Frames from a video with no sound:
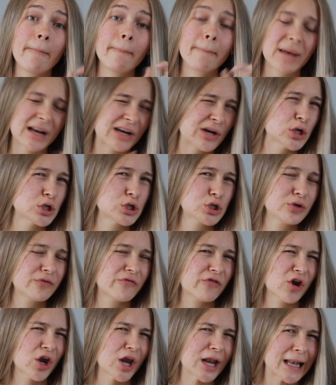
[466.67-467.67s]
but not too
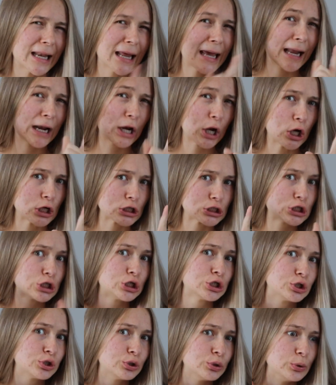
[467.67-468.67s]
frequently and not
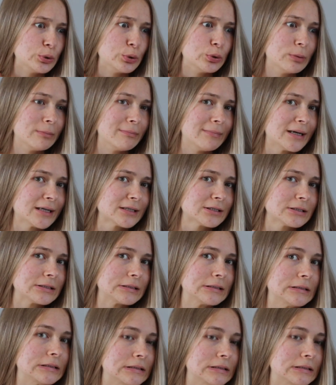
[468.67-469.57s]
too much.